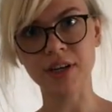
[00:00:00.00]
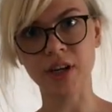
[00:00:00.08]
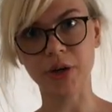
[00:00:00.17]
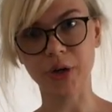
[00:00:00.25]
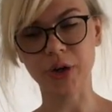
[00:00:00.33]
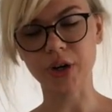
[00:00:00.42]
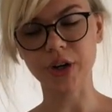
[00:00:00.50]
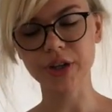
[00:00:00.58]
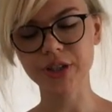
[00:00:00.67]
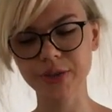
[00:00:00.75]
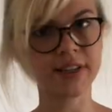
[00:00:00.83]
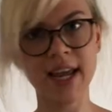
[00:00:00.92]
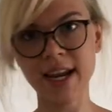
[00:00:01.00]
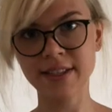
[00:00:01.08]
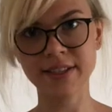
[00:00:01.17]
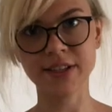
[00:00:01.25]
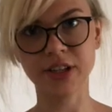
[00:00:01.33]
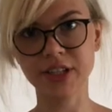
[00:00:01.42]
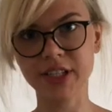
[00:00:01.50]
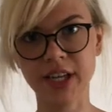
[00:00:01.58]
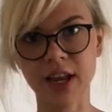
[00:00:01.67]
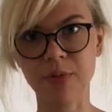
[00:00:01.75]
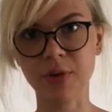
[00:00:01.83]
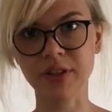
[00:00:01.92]
another card. Then it starts
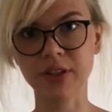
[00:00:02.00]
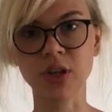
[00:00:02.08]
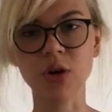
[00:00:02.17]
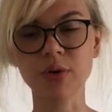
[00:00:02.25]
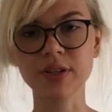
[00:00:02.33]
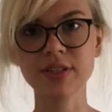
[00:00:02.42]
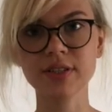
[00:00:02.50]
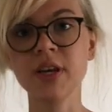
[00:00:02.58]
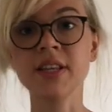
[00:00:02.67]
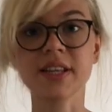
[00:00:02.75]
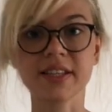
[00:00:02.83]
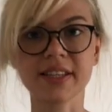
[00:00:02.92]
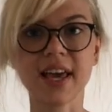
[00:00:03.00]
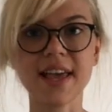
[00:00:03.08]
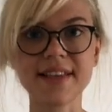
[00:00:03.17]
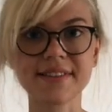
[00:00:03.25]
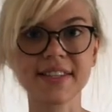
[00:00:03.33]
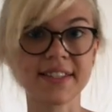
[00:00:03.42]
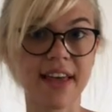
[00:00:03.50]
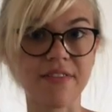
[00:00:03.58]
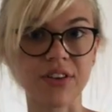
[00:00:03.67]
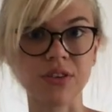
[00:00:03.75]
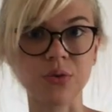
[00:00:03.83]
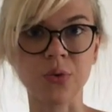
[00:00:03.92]
again with the lowest. In this case, a
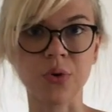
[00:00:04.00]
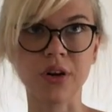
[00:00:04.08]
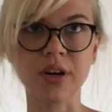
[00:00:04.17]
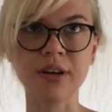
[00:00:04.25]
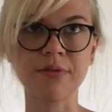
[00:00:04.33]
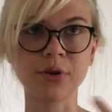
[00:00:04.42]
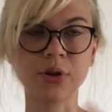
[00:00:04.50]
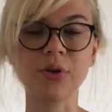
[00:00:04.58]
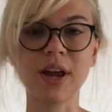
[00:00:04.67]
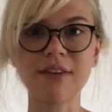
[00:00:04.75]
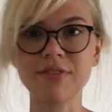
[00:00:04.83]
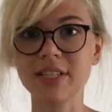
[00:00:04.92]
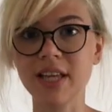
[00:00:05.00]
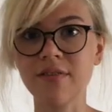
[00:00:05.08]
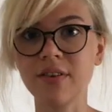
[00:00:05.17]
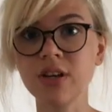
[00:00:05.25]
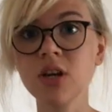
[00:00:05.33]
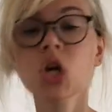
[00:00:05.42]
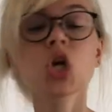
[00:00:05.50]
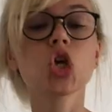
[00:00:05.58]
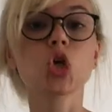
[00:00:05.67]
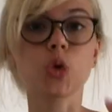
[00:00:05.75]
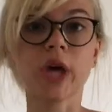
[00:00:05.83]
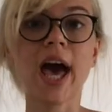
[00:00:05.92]
7, or if you don't have a 7,
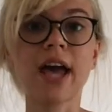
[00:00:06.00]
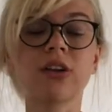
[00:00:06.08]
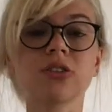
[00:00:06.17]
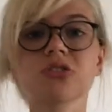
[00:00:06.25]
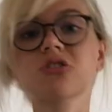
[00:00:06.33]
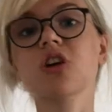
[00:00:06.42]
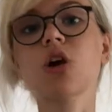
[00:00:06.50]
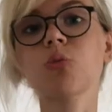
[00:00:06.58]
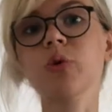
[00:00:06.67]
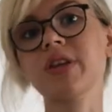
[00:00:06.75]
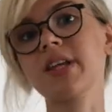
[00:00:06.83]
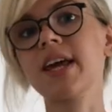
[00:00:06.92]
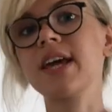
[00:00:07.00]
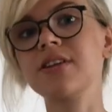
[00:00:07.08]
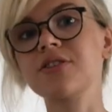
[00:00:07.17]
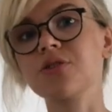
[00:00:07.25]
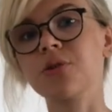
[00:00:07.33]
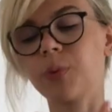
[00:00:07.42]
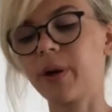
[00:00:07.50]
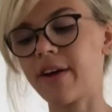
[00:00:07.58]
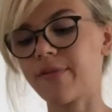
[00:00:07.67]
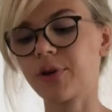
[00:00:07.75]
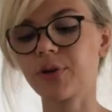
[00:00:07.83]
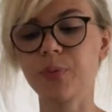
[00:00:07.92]
you can also start with an 8 or
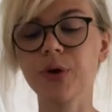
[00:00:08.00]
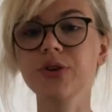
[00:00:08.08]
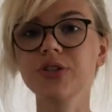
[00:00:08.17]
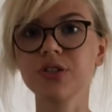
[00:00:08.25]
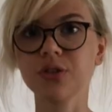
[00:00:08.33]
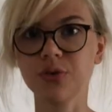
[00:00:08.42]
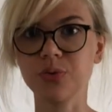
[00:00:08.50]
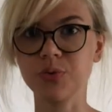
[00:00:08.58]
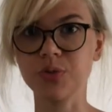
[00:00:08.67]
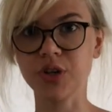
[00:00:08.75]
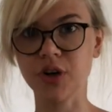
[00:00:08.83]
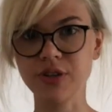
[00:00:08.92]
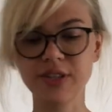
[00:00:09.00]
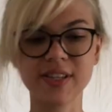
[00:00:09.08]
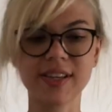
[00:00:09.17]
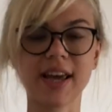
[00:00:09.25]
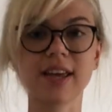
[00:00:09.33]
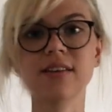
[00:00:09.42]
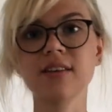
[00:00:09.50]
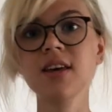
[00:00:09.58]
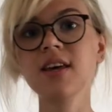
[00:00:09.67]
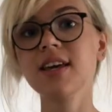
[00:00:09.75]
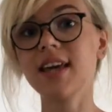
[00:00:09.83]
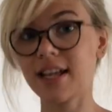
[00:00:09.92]
whatever. The person who starts the deck
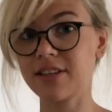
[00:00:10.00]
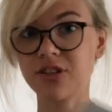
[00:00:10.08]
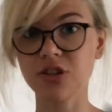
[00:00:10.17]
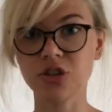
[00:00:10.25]
gets to